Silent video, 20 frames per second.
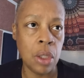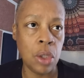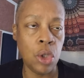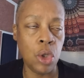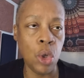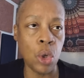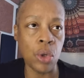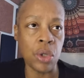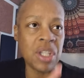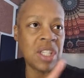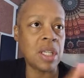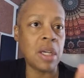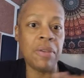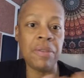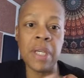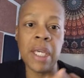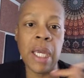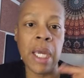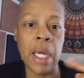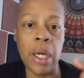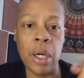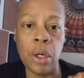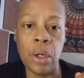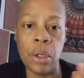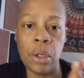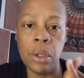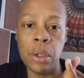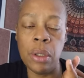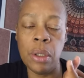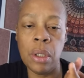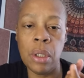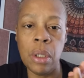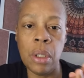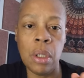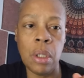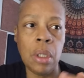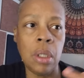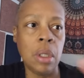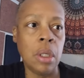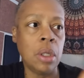your self-care,
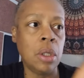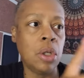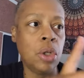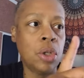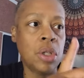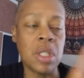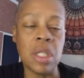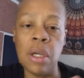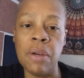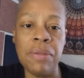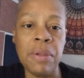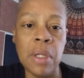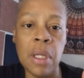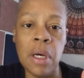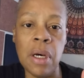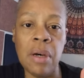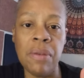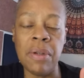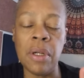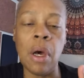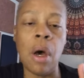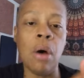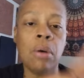your self-love, and